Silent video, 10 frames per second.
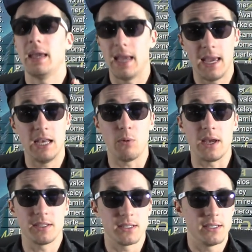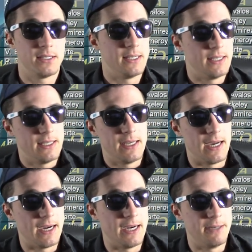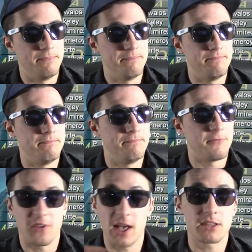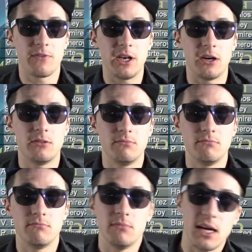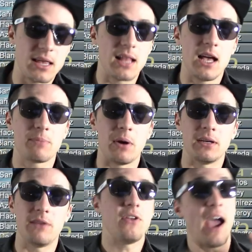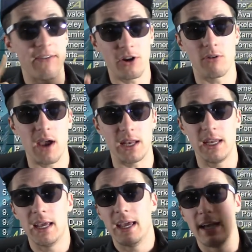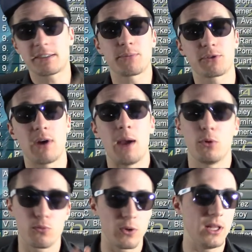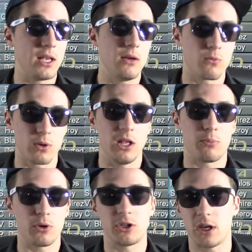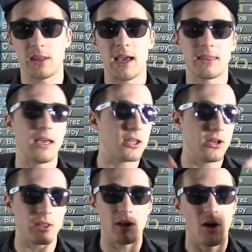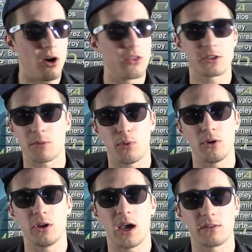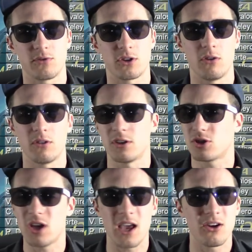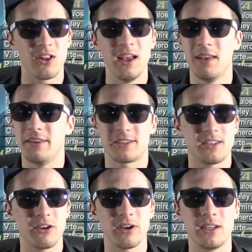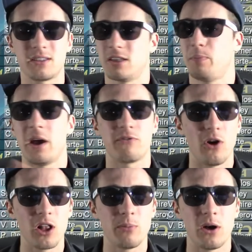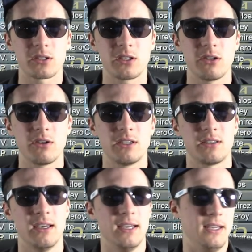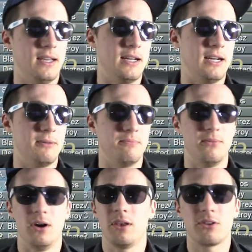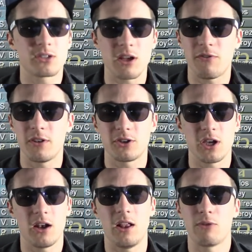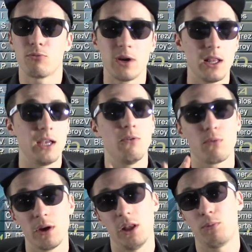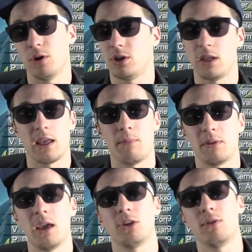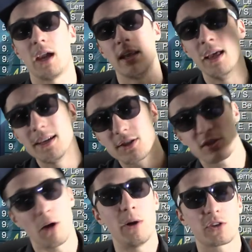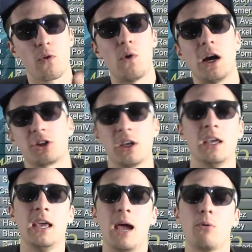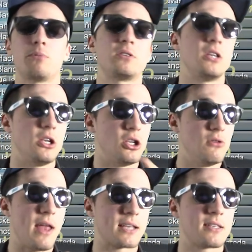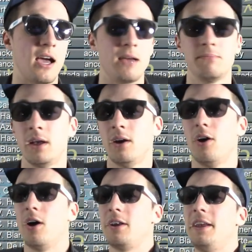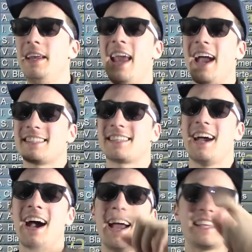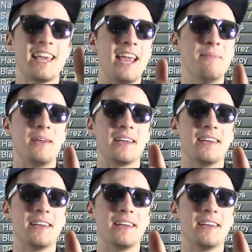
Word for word: Anyways, um, if you liked the video, hit that like button. If you haven't already, hit subscribe. Would really, really appreciate that. Thank you to the, all the support you guys have shown to this channel, this series, the Spike Volleyball series, um, all the other stuff on the channel. I really, really appreciate that. But thank you again so much for watching, and we hope to see you next time on Yes Guy Gaming.